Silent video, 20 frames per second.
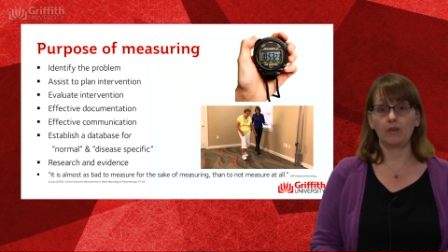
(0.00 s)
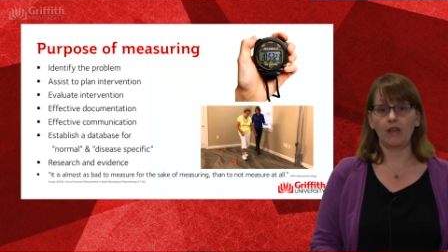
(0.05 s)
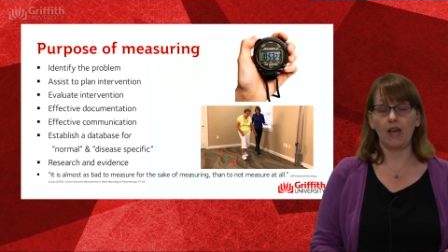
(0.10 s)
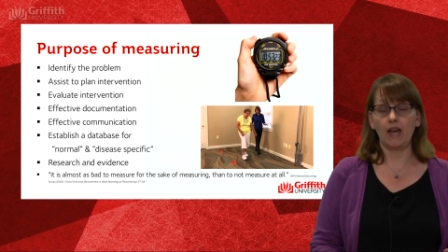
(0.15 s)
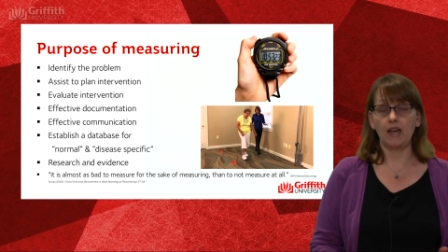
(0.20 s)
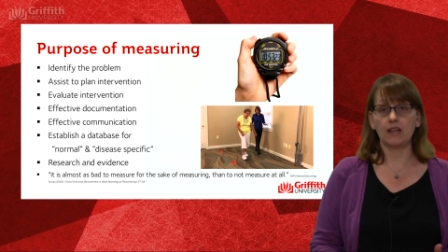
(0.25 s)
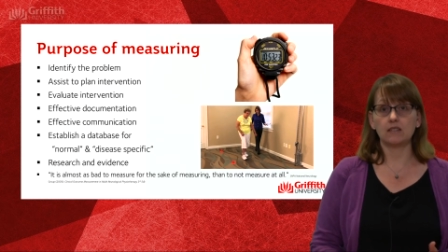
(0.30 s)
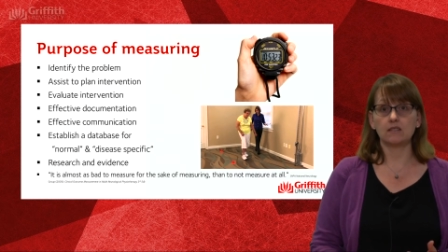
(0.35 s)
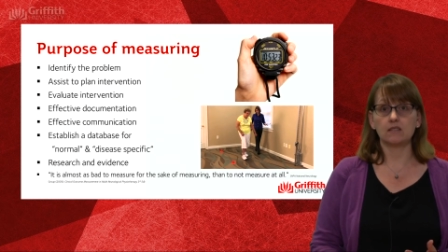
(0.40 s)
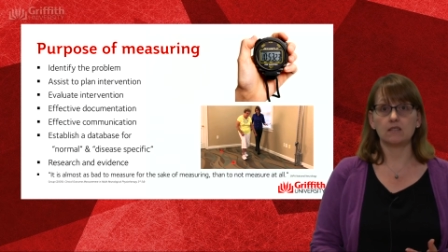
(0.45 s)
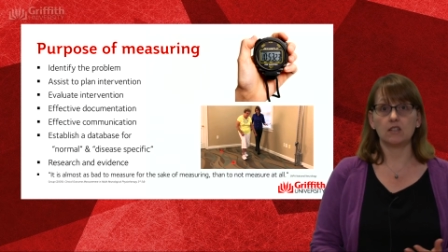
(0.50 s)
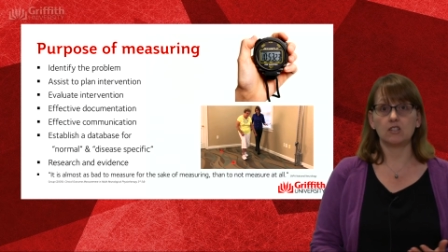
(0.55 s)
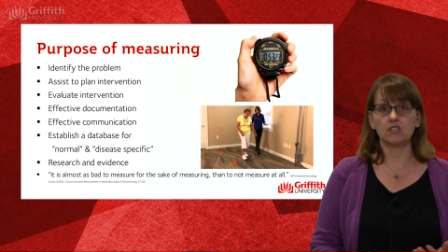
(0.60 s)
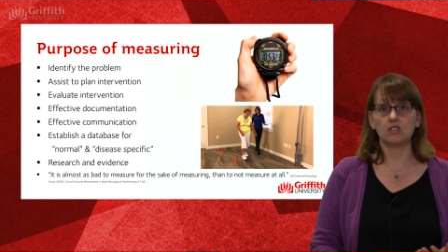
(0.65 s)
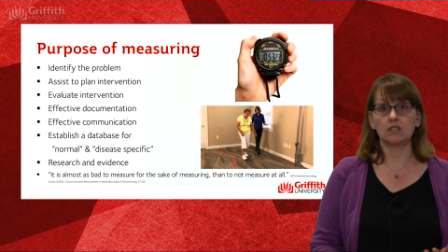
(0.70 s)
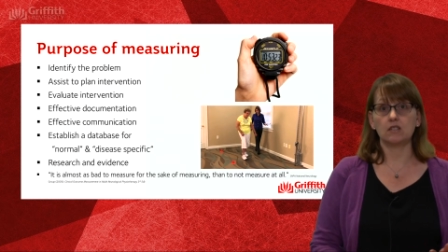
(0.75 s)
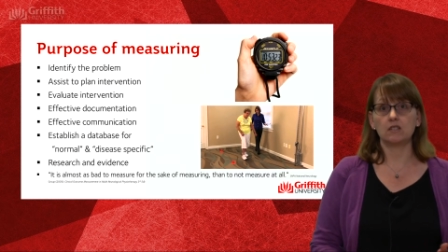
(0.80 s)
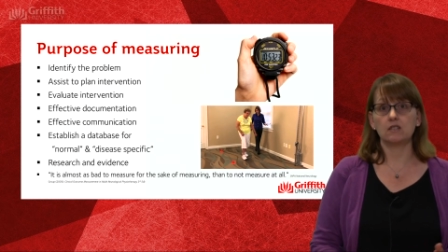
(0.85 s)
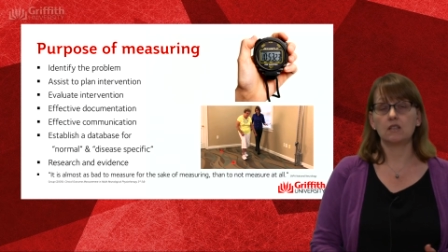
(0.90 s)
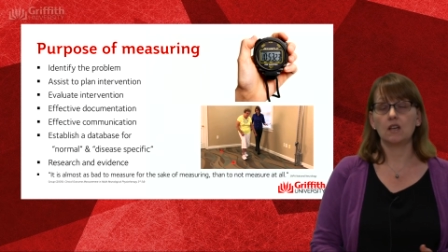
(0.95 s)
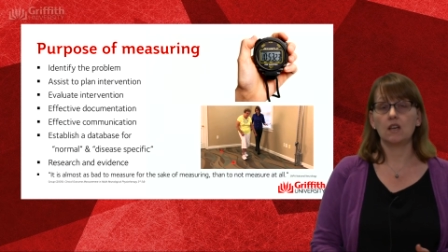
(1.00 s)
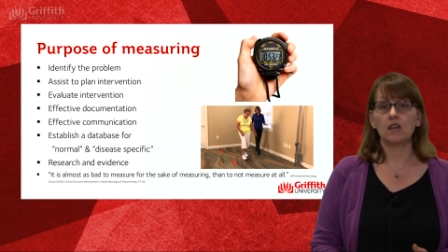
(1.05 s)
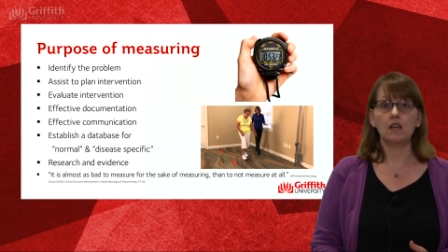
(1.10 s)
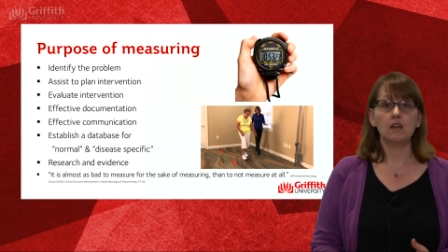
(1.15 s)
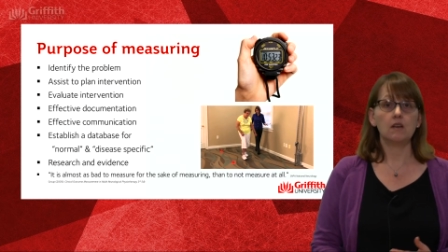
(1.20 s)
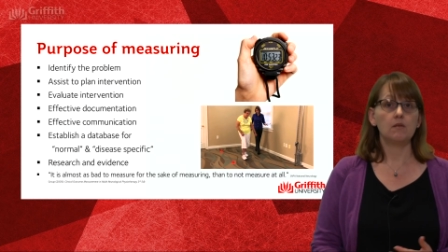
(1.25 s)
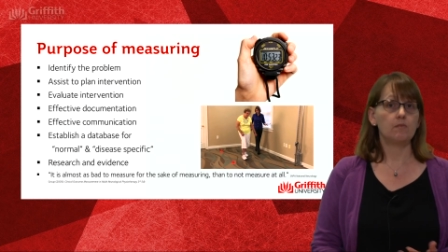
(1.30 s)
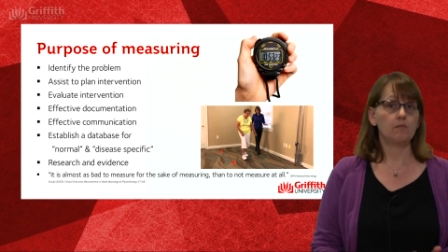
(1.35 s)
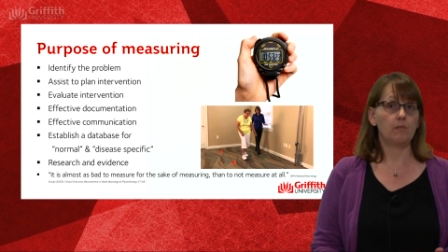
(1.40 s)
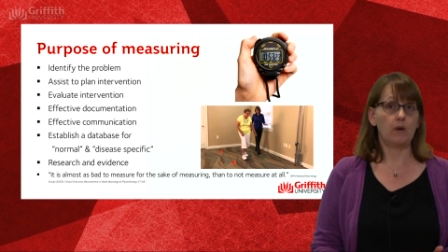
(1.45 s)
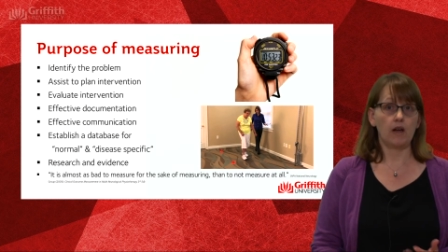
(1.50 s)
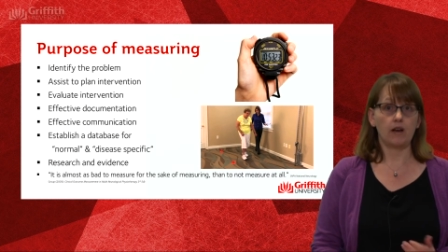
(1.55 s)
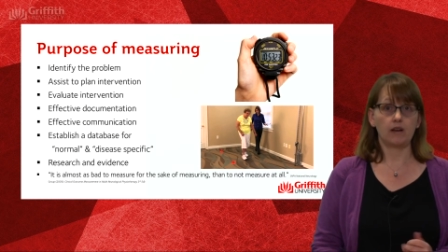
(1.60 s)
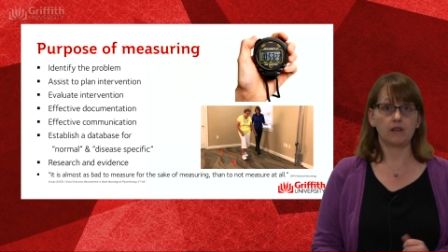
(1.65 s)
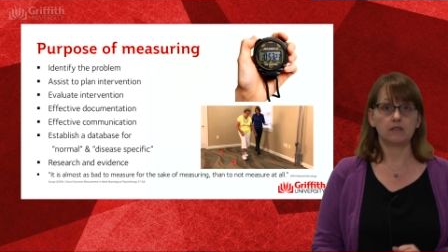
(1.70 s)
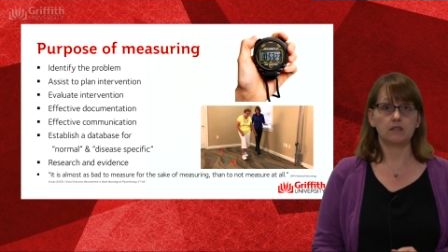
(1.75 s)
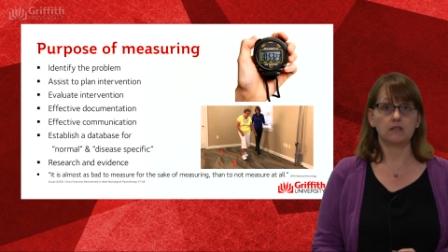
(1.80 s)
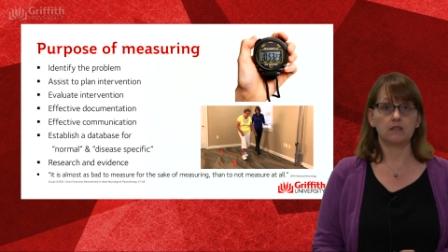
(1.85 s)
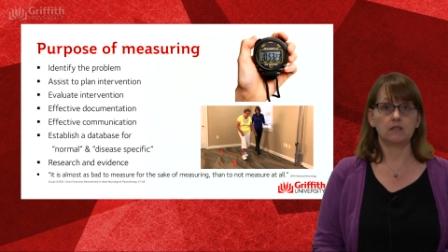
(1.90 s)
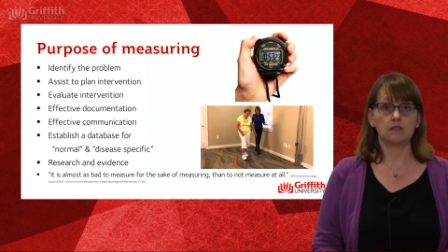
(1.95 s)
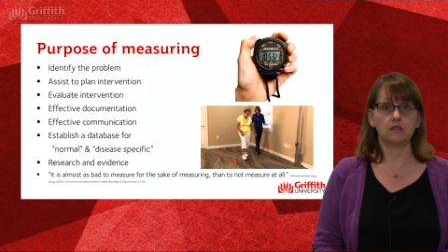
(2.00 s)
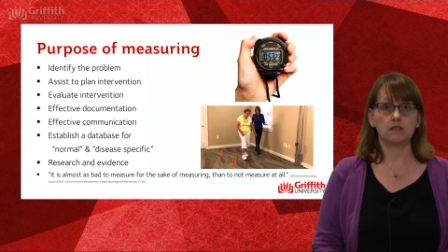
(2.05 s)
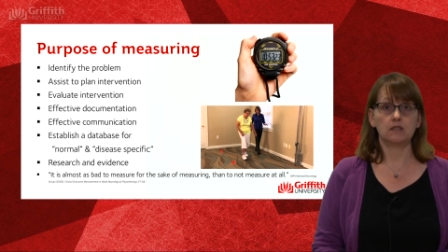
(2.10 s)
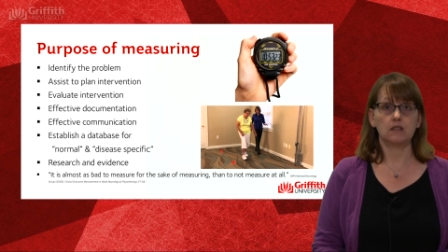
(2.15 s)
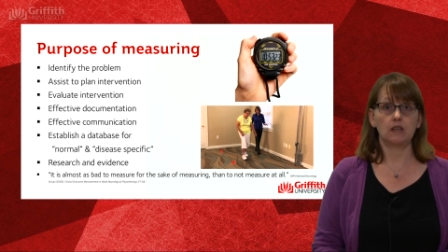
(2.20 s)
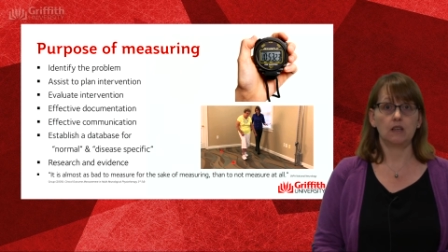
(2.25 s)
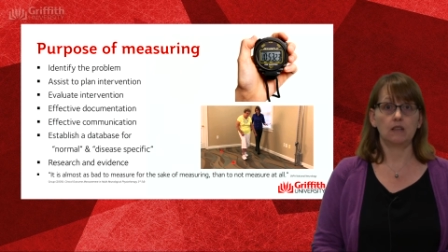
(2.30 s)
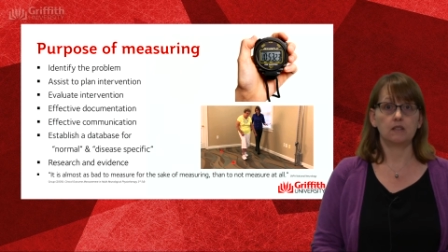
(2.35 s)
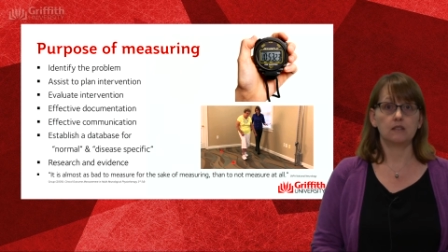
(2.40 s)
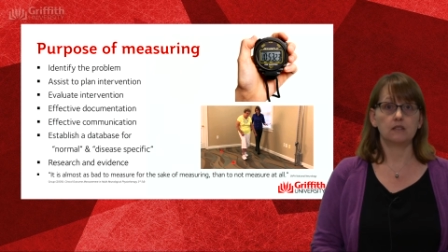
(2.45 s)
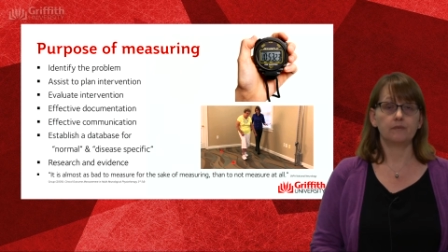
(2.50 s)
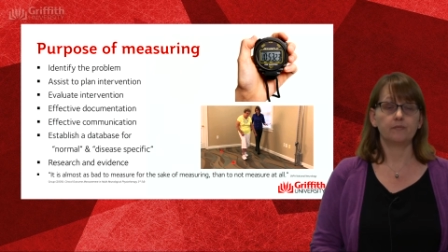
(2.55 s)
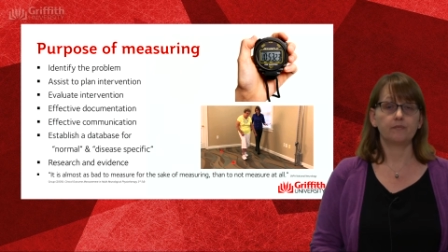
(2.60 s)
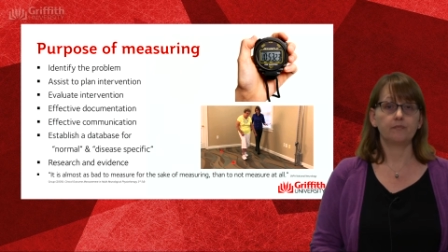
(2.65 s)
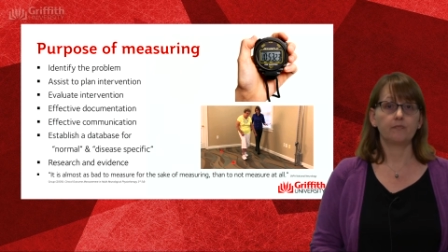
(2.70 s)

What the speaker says: case, such as Parkinson's disease.